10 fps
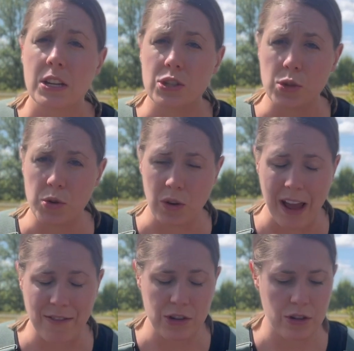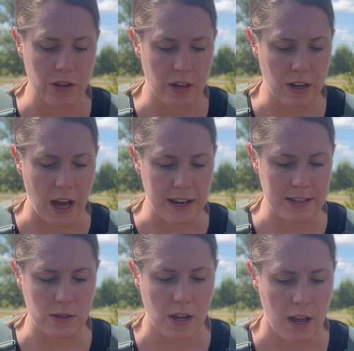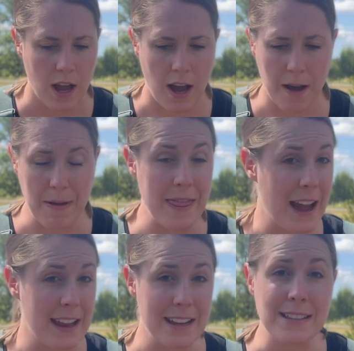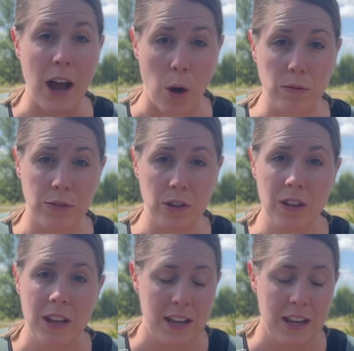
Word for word: to your lavender cuttings um, and that is helpful.